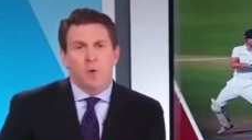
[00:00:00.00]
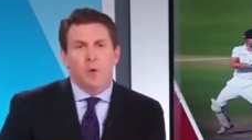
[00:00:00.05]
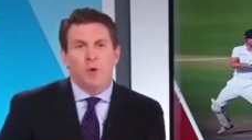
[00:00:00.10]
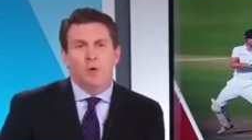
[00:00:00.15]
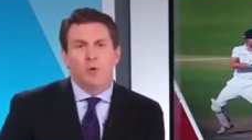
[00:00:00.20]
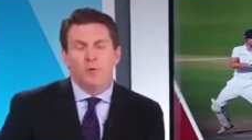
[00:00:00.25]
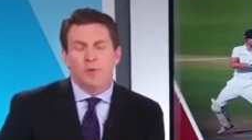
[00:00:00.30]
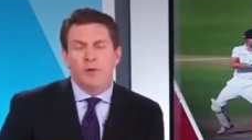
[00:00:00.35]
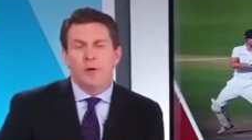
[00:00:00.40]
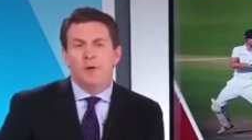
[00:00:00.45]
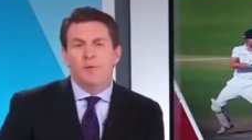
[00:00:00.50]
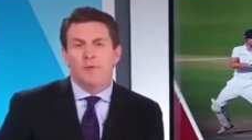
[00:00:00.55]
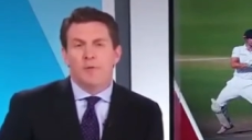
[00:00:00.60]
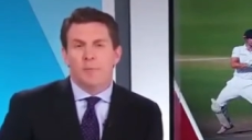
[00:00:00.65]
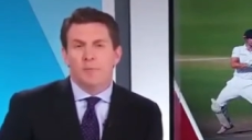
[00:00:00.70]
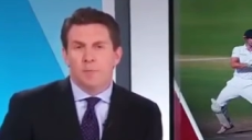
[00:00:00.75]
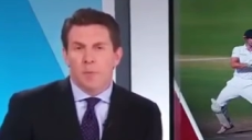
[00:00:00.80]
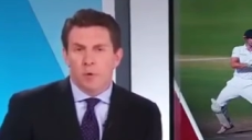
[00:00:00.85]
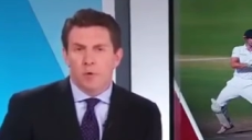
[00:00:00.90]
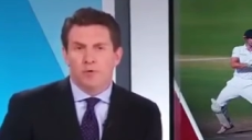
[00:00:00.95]
When you think of
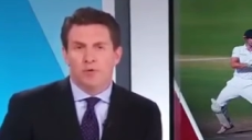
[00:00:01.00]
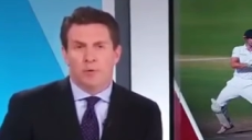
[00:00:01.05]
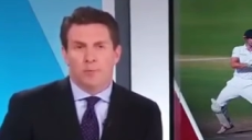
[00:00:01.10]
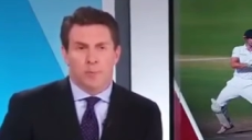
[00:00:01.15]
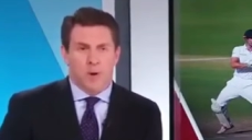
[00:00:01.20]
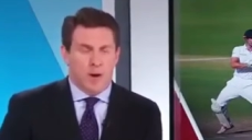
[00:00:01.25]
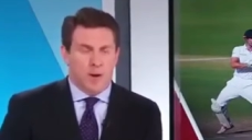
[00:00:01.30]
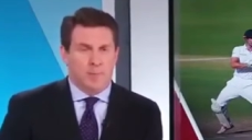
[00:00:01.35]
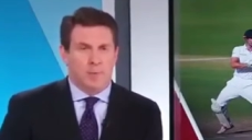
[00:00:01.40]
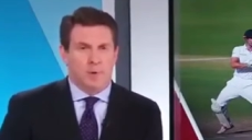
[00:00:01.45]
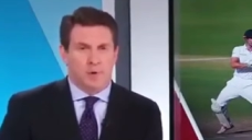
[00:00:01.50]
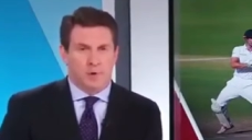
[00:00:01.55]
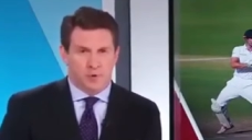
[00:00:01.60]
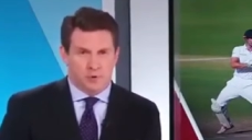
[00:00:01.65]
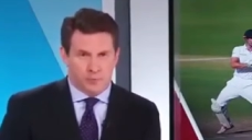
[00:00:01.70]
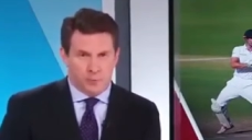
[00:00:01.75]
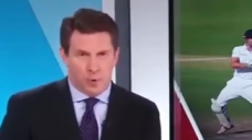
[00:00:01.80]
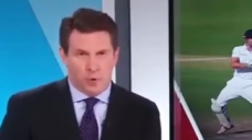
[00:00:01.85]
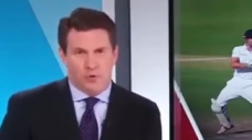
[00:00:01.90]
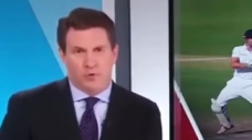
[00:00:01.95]
the most popular
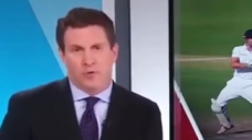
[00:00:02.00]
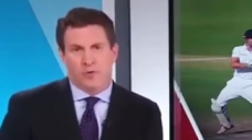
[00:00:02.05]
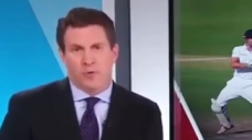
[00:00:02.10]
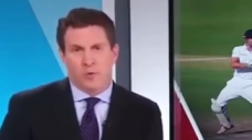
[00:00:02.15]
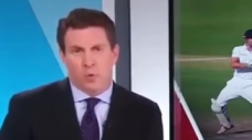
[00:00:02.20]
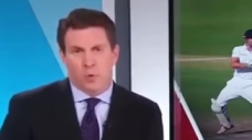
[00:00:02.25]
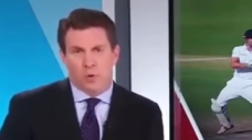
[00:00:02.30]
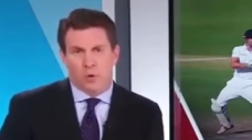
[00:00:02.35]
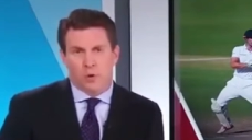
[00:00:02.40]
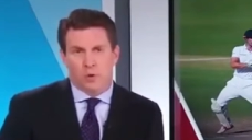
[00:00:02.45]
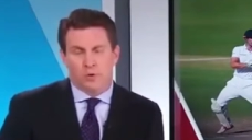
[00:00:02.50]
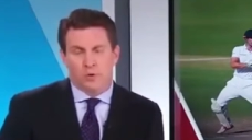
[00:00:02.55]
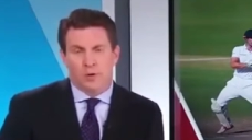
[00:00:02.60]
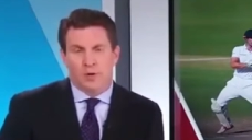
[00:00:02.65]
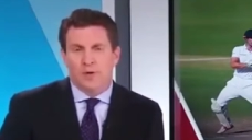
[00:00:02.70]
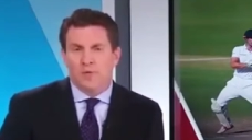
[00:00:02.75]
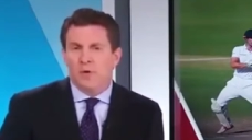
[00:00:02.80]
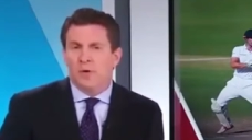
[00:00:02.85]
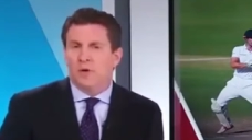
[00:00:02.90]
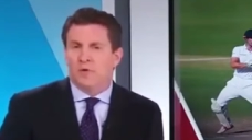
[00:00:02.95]
sports in the world,
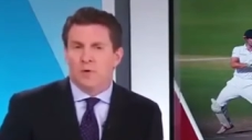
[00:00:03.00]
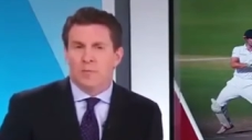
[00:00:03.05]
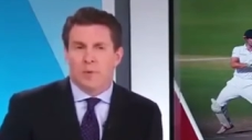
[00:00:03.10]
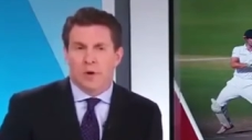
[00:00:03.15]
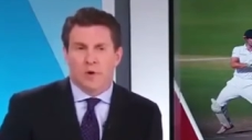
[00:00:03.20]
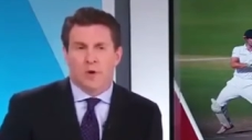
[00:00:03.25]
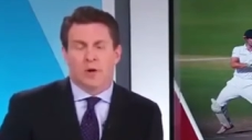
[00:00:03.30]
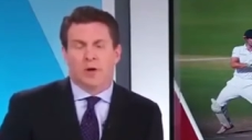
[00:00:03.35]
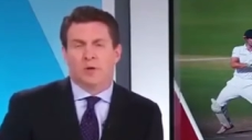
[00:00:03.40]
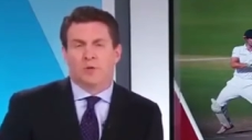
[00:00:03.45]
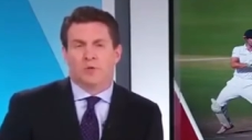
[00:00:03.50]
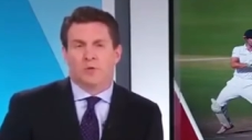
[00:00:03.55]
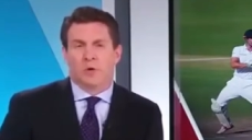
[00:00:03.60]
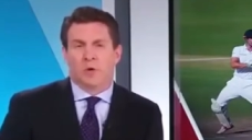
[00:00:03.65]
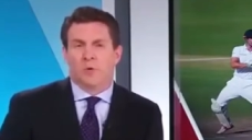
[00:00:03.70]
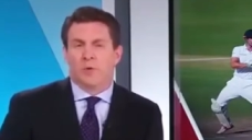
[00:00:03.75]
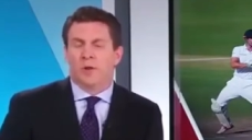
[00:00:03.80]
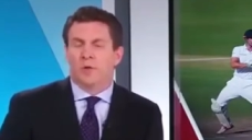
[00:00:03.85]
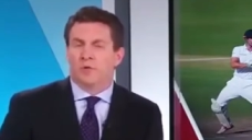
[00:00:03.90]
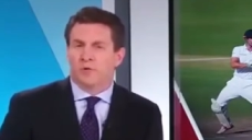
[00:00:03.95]
even us Americans
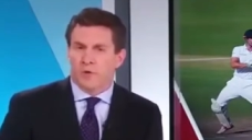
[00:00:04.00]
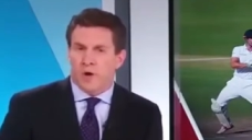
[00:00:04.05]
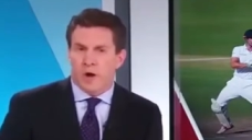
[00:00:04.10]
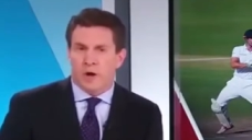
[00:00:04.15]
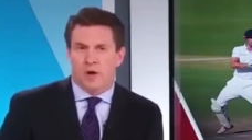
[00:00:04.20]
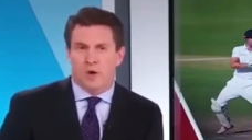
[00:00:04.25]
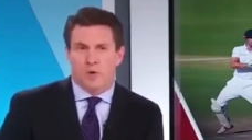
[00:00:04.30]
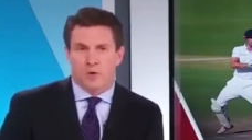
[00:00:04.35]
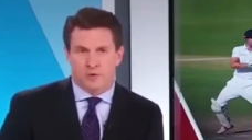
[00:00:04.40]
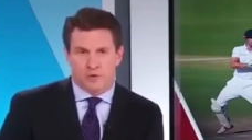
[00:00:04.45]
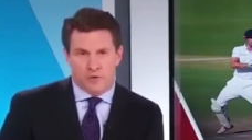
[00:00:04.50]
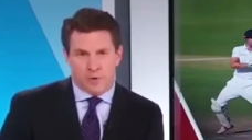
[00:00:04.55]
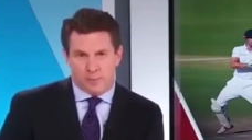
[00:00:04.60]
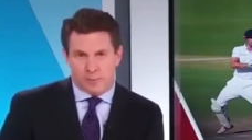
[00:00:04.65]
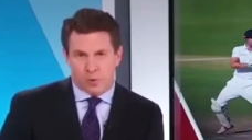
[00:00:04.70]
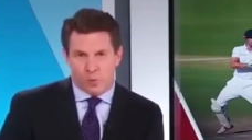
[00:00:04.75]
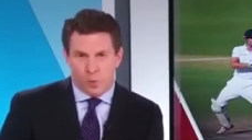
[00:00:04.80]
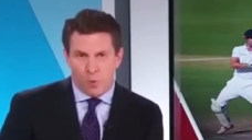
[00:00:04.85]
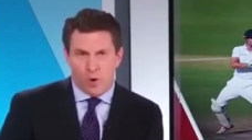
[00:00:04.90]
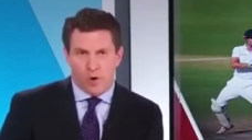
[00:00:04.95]
know that soccer is
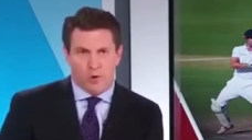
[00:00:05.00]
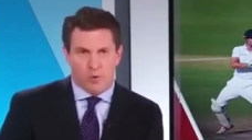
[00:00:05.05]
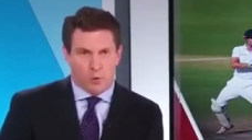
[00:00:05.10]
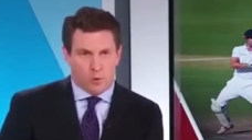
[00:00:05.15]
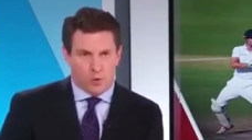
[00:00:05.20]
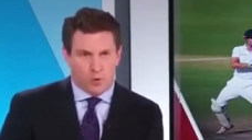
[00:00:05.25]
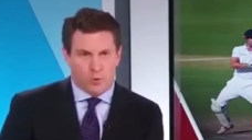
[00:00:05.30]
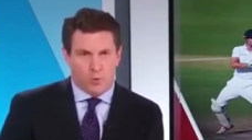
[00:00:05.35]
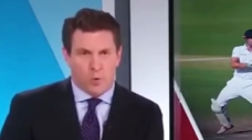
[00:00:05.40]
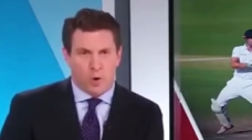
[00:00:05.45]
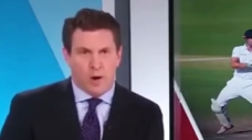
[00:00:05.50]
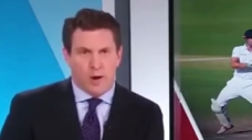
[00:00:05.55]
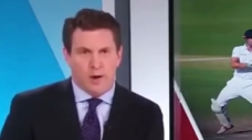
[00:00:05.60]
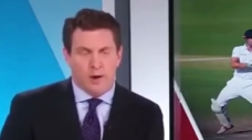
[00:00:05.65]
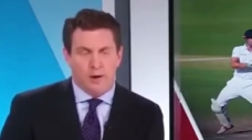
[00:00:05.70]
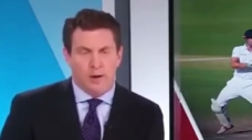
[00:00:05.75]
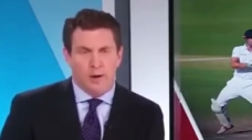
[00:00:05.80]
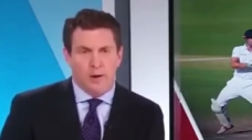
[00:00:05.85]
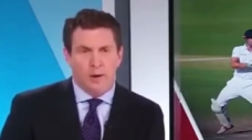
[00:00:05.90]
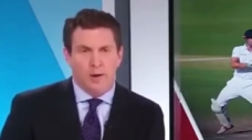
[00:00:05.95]
number one
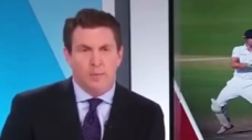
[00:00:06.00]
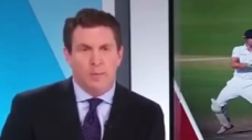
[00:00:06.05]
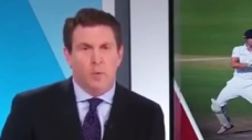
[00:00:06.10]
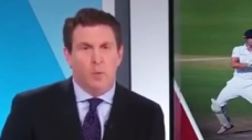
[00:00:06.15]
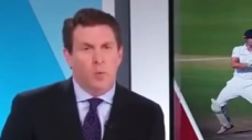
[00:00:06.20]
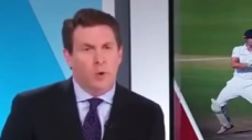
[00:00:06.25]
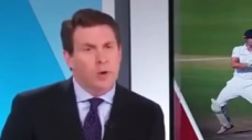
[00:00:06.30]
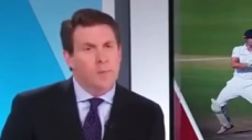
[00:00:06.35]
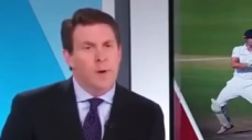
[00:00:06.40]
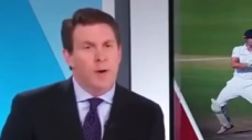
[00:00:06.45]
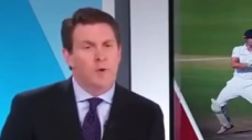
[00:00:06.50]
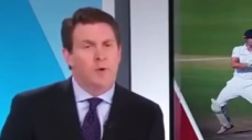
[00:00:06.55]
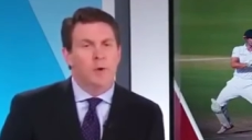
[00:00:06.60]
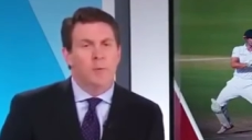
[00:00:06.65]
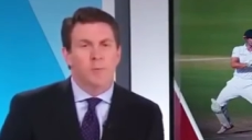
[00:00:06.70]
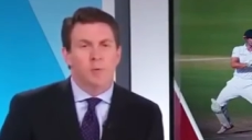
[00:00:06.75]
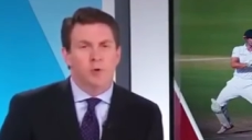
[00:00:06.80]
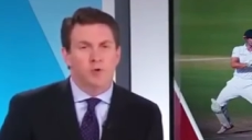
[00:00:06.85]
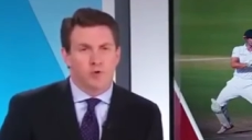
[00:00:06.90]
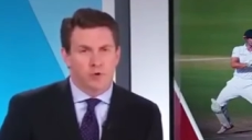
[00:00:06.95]
worldwide. But what about
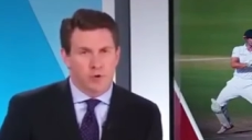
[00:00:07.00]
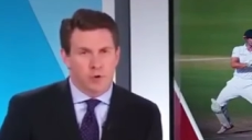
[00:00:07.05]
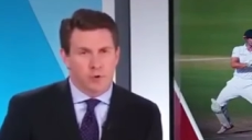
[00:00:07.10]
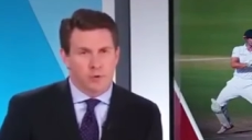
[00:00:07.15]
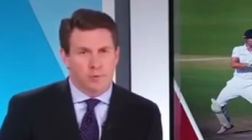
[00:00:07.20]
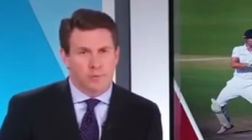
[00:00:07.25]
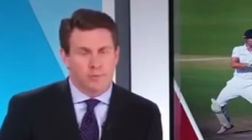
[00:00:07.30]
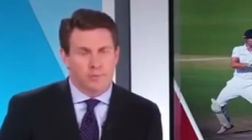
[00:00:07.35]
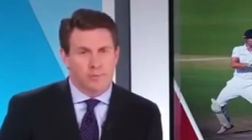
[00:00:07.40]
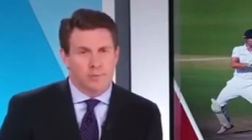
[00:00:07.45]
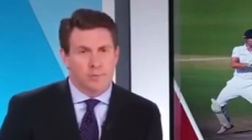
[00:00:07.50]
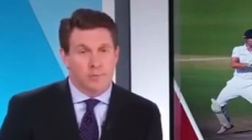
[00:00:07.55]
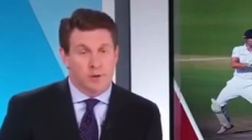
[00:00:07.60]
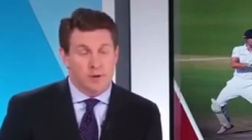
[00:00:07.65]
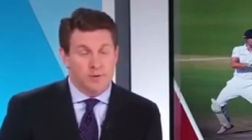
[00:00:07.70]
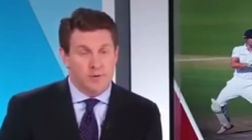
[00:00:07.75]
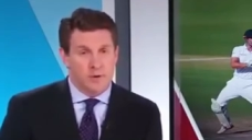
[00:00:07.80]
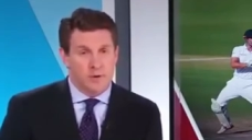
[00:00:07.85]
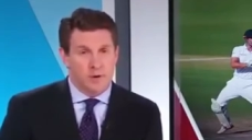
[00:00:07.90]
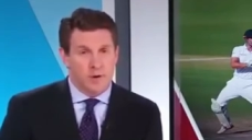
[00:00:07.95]
number two?
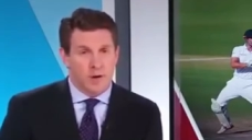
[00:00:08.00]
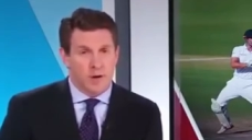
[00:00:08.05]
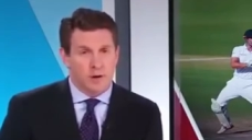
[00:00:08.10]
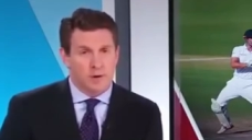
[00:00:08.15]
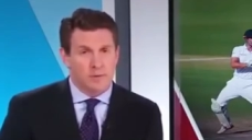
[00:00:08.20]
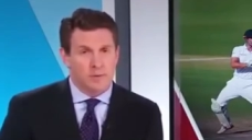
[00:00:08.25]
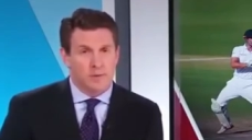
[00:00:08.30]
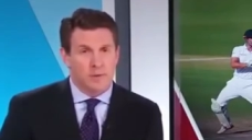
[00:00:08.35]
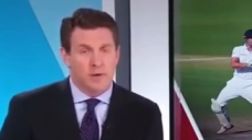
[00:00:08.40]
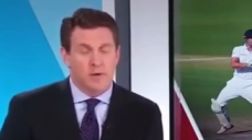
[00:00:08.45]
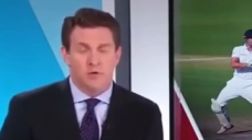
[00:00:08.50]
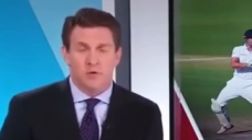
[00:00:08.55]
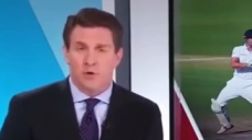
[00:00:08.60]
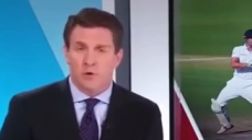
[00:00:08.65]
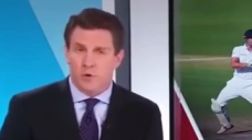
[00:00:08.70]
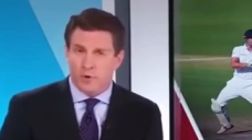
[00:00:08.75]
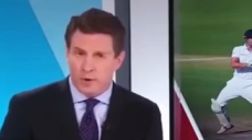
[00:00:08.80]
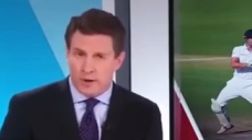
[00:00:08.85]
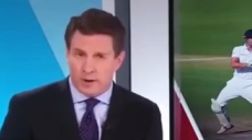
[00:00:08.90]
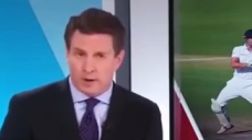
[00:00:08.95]
Believe it or not, it's
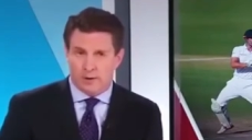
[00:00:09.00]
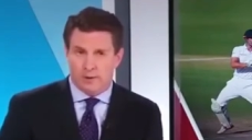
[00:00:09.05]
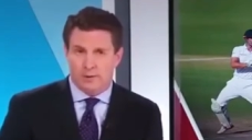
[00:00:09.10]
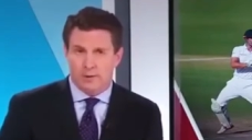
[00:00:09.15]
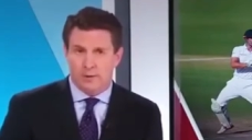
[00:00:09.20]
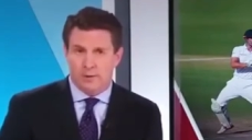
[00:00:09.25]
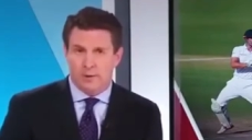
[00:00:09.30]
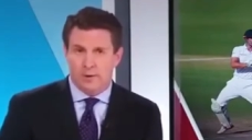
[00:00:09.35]
cricket.